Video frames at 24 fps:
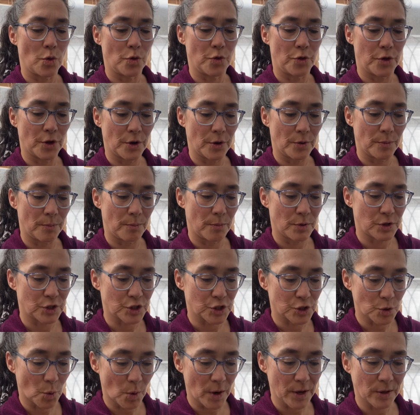the
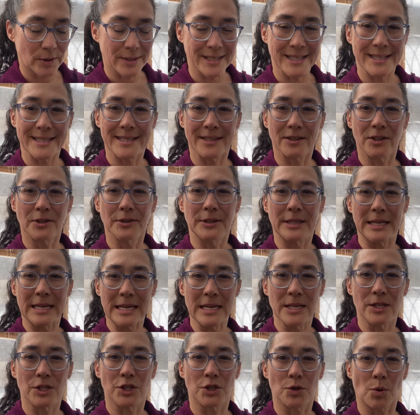soil still
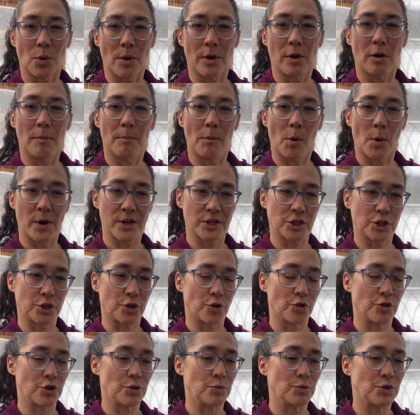needs soil
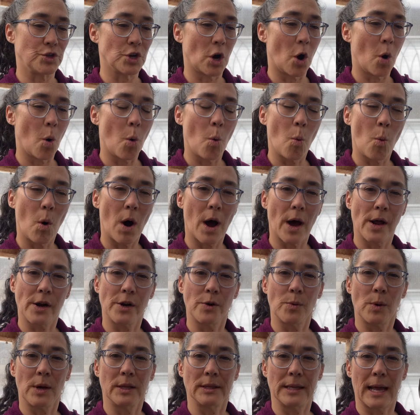moisture. You don't want to
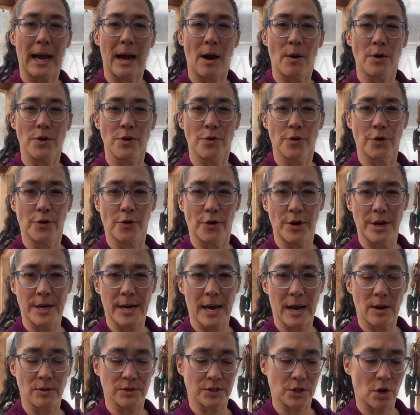allow your
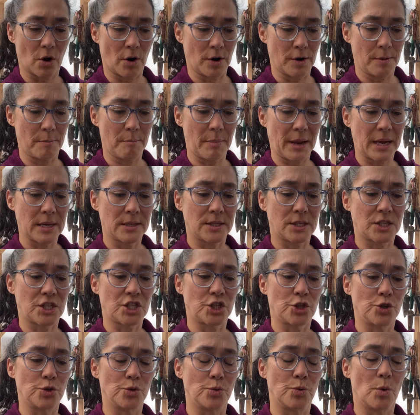greenhouse garden beds
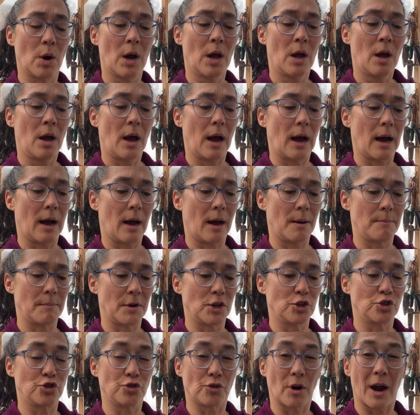to
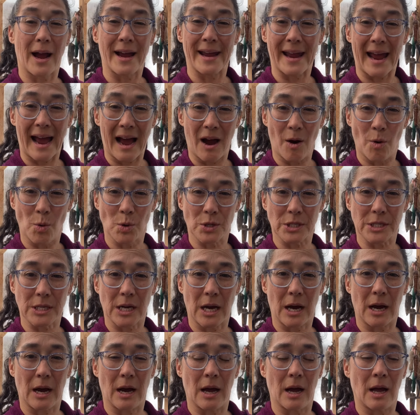dry out
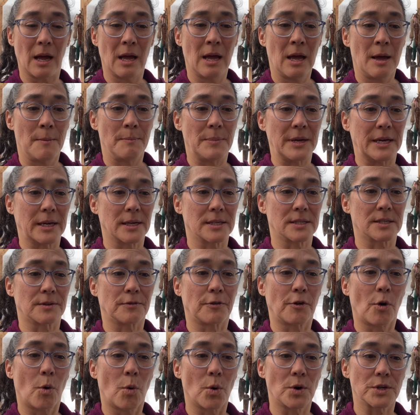because
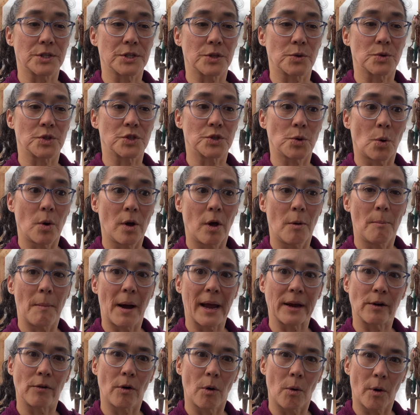of course those soil
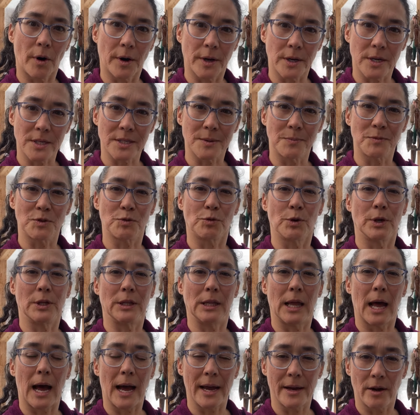microorganisms
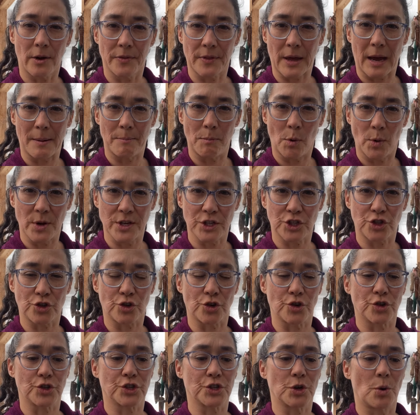rely on that
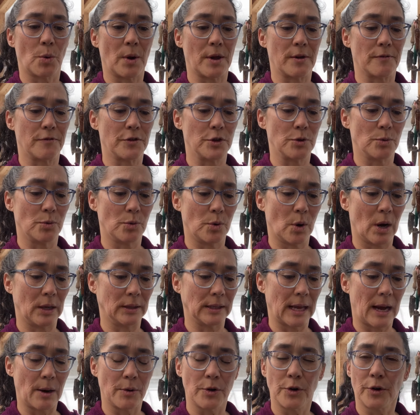moisture. So if you
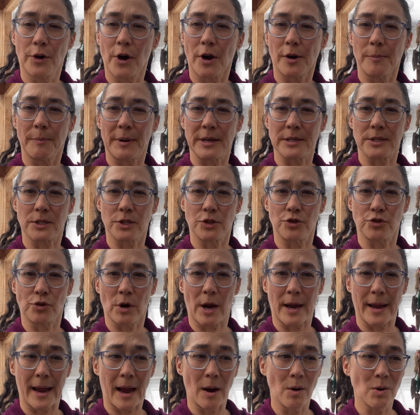allow your garden beds to
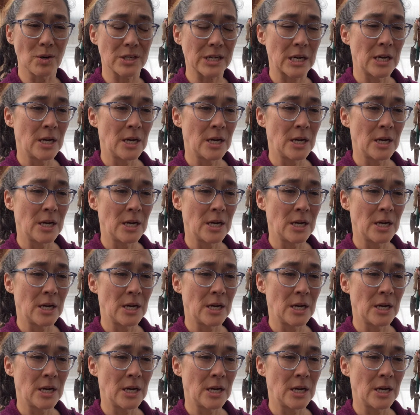dry out,